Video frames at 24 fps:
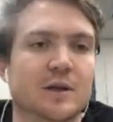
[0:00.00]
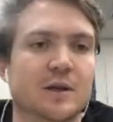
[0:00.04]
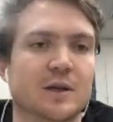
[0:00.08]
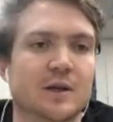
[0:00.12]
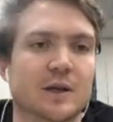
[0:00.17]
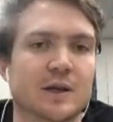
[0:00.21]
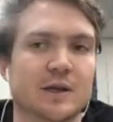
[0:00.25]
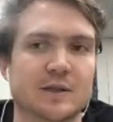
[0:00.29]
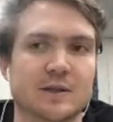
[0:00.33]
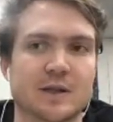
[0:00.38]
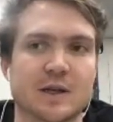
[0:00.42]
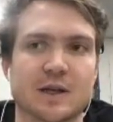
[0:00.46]

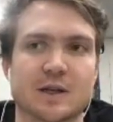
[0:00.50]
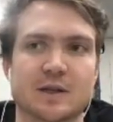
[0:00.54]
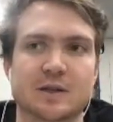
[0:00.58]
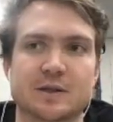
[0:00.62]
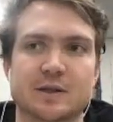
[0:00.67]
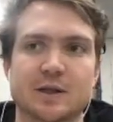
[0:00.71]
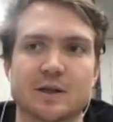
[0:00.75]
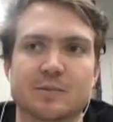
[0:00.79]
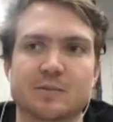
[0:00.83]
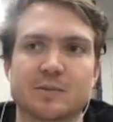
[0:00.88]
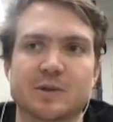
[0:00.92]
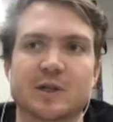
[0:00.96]
is that
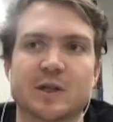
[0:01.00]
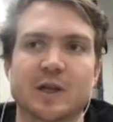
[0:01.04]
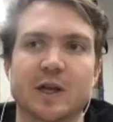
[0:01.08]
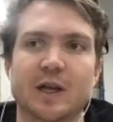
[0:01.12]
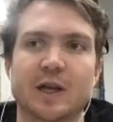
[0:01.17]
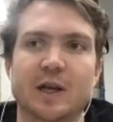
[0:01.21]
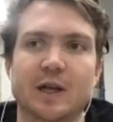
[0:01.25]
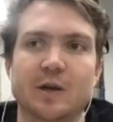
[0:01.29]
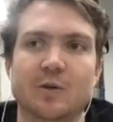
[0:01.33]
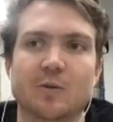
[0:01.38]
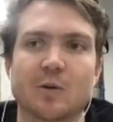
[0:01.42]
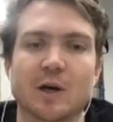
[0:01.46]
um,
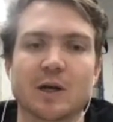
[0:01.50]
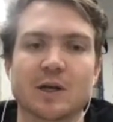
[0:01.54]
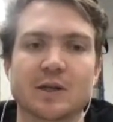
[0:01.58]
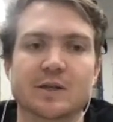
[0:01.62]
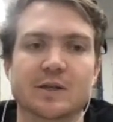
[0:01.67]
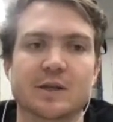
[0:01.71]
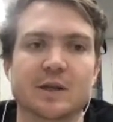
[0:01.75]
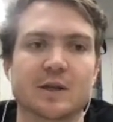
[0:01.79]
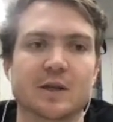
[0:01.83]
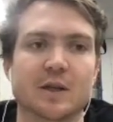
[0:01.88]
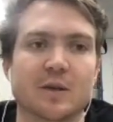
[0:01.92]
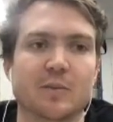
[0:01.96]
skinny
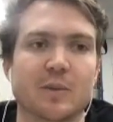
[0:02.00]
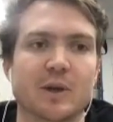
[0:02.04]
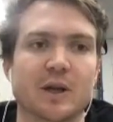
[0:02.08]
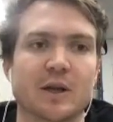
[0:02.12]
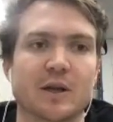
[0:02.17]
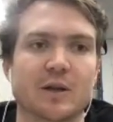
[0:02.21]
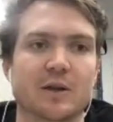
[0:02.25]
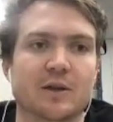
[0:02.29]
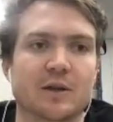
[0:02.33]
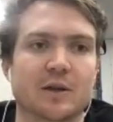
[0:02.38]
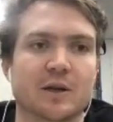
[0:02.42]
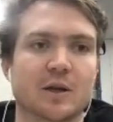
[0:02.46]
waist in the
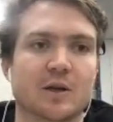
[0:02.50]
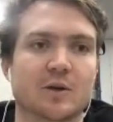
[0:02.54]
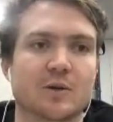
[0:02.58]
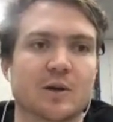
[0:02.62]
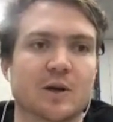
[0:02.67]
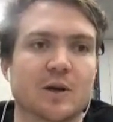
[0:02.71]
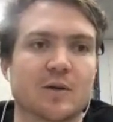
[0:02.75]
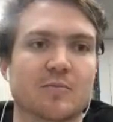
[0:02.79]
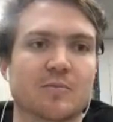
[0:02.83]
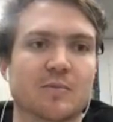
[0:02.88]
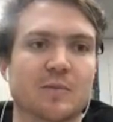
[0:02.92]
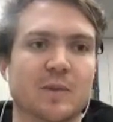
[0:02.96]
middle of the
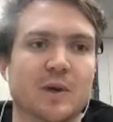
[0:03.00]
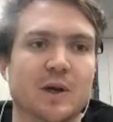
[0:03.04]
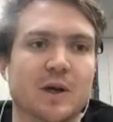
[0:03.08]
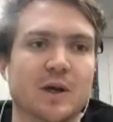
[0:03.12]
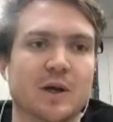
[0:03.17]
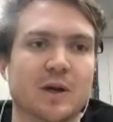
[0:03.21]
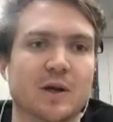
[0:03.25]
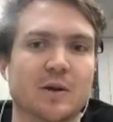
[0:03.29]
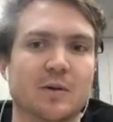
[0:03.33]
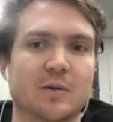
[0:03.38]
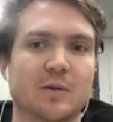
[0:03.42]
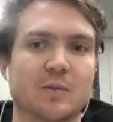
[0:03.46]
lure.
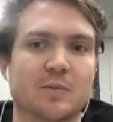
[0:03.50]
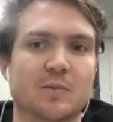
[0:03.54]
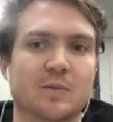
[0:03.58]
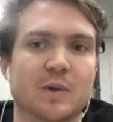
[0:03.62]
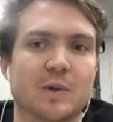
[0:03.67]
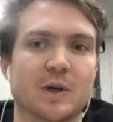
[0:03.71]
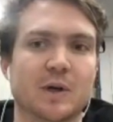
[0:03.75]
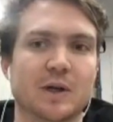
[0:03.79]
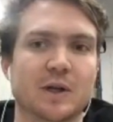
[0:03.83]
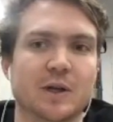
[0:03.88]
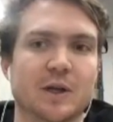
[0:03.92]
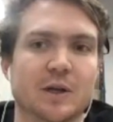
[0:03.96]

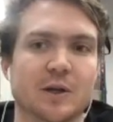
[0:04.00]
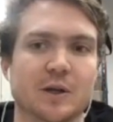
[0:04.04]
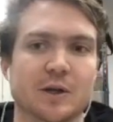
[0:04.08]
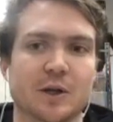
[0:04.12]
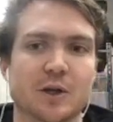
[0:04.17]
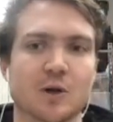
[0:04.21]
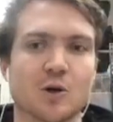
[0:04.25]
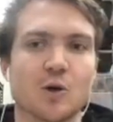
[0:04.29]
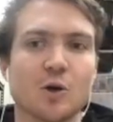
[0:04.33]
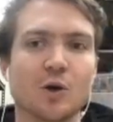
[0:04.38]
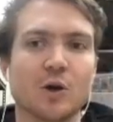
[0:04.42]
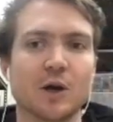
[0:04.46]
Your,
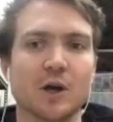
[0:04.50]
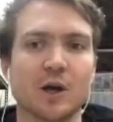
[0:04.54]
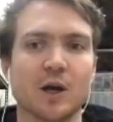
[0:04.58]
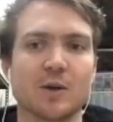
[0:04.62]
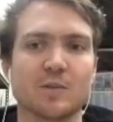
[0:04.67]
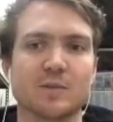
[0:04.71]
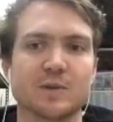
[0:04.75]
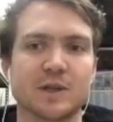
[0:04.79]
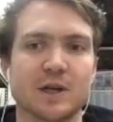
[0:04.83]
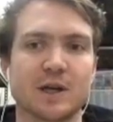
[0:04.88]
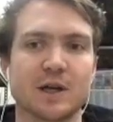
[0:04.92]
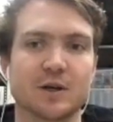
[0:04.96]
your hook
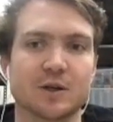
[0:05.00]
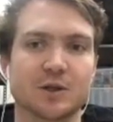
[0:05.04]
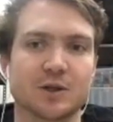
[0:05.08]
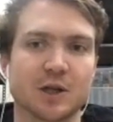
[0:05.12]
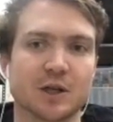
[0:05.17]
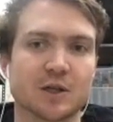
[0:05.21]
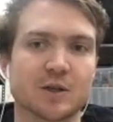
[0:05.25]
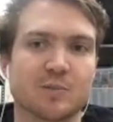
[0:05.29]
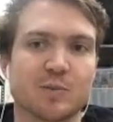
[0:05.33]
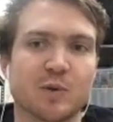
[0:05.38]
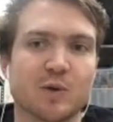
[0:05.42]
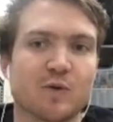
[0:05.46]
comes out
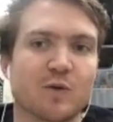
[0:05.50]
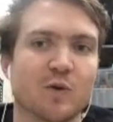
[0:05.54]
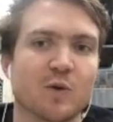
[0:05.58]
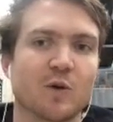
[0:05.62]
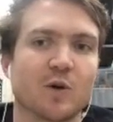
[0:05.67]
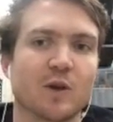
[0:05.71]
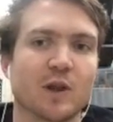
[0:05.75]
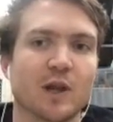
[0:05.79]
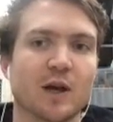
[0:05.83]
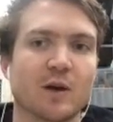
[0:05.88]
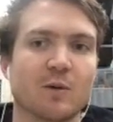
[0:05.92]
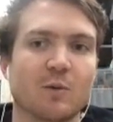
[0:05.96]
just
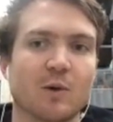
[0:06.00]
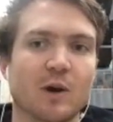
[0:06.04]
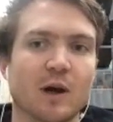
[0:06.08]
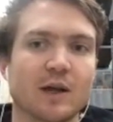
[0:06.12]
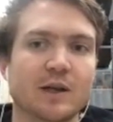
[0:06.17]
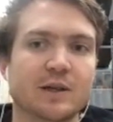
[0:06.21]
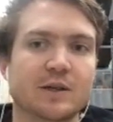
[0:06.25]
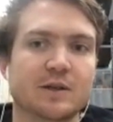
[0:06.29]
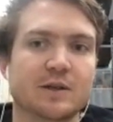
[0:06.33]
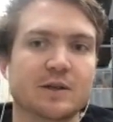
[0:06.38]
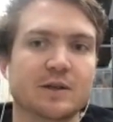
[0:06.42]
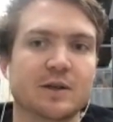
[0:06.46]
before that
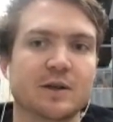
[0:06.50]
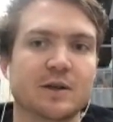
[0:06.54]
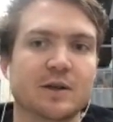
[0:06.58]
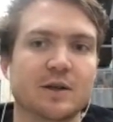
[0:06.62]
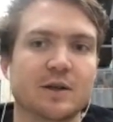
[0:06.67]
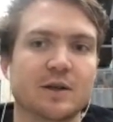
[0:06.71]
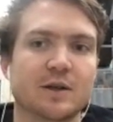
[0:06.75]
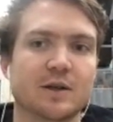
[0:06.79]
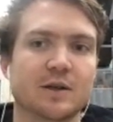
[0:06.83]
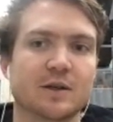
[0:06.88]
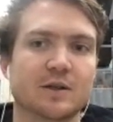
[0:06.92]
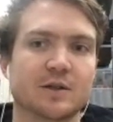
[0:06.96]
waist,
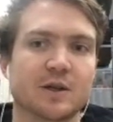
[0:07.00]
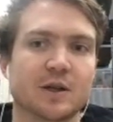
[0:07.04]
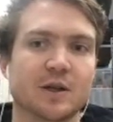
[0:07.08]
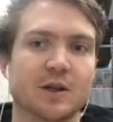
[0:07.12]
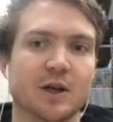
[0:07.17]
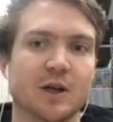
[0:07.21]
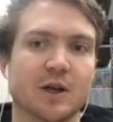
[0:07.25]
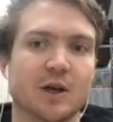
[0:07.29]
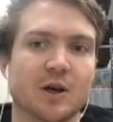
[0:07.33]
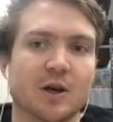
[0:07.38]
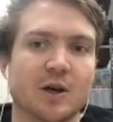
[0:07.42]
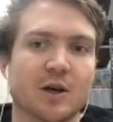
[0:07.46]
so
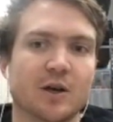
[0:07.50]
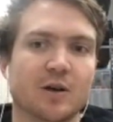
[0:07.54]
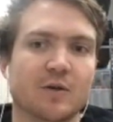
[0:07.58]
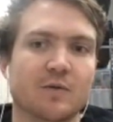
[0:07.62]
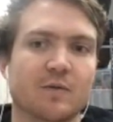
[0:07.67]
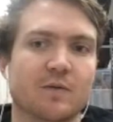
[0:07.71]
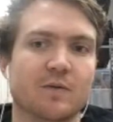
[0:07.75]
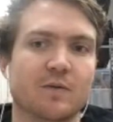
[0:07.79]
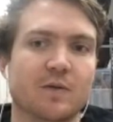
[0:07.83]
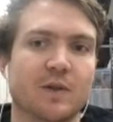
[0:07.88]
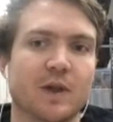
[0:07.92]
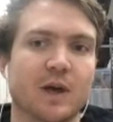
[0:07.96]
you kind
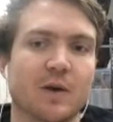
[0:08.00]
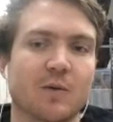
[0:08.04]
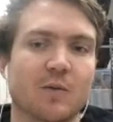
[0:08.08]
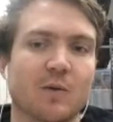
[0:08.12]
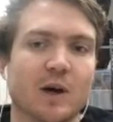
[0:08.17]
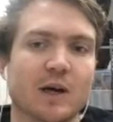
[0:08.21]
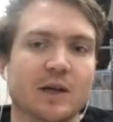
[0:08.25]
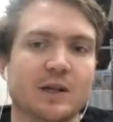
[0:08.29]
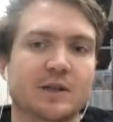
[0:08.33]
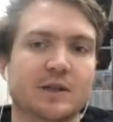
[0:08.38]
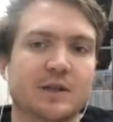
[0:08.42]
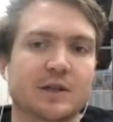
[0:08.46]
of that
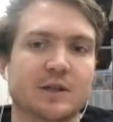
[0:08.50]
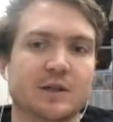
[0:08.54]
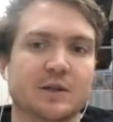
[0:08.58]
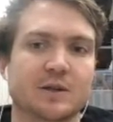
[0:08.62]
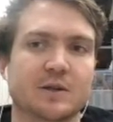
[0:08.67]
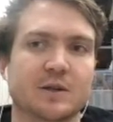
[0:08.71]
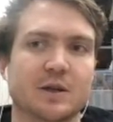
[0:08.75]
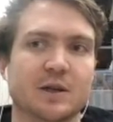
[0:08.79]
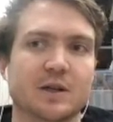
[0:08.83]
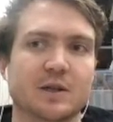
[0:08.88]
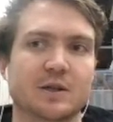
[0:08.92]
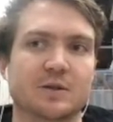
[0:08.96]
waist
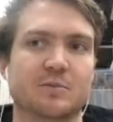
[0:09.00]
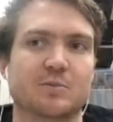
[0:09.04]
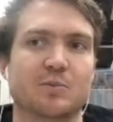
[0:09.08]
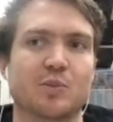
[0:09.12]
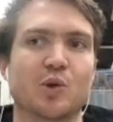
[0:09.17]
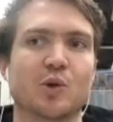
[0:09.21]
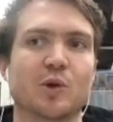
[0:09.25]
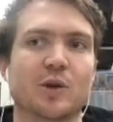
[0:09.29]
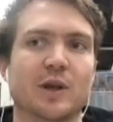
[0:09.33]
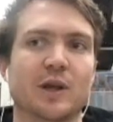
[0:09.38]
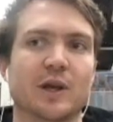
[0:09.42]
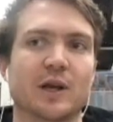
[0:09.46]
is is
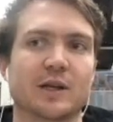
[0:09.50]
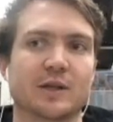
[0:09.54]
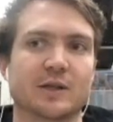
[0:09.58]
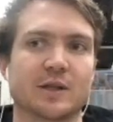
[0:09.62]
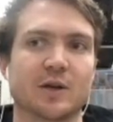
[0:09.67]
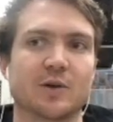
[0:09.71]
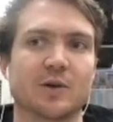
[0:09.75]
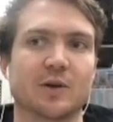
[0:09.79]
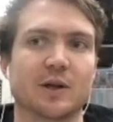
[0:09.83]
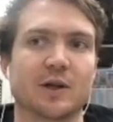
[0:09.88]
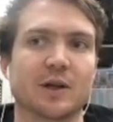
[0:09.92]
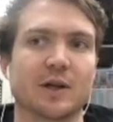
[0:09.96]
put there
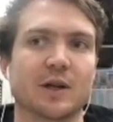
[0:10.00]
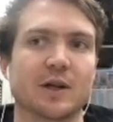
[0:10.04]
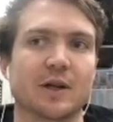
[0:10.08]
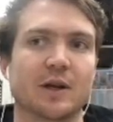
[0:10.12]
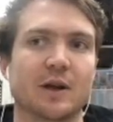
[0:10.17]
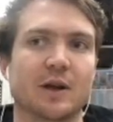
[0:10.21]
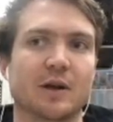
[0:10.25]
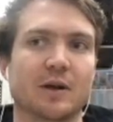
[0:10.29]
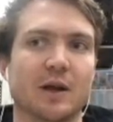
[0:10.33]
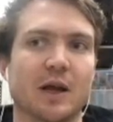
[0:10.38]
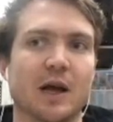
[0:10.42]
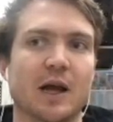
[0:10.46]
so it
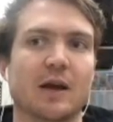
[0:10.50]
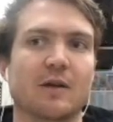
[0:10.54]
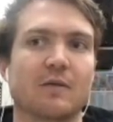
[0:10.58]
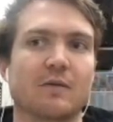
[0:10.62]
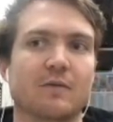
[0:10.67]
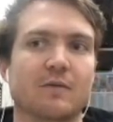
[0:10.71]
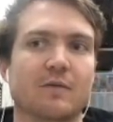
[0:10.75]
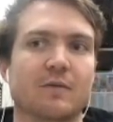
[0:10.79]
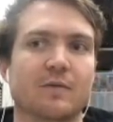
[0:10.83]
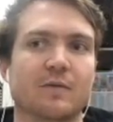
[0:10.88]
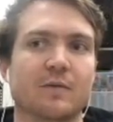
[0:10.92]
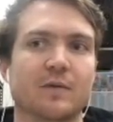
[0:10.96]
can
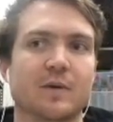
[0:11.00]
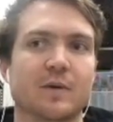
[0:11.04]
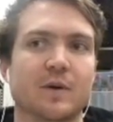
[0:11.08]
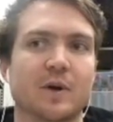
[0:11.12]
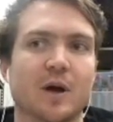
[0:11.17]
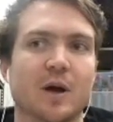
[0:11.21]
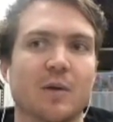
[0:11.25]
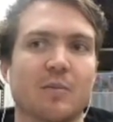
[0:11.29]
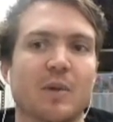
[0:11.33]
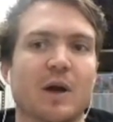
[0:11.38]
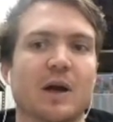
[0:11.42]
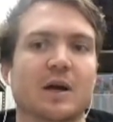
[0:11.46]
have
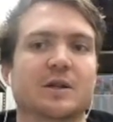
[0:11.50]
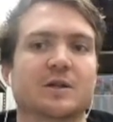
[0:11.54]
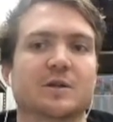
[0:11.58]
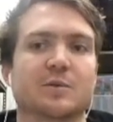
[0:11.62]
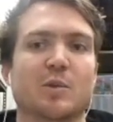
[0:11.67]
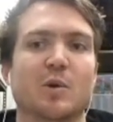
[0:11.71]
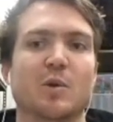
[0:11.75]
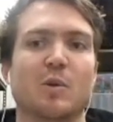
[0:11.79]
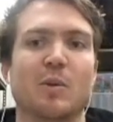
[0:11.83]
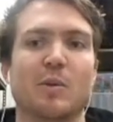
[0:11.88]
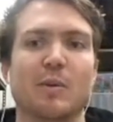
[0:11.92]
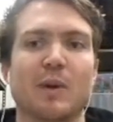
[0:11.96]
a
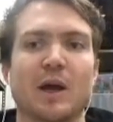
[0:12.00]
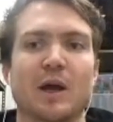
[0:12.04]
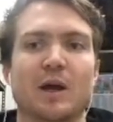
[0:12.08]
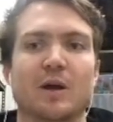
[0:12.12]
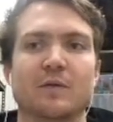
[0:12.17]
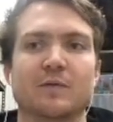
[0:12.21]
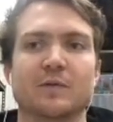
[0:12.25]
maximum amount of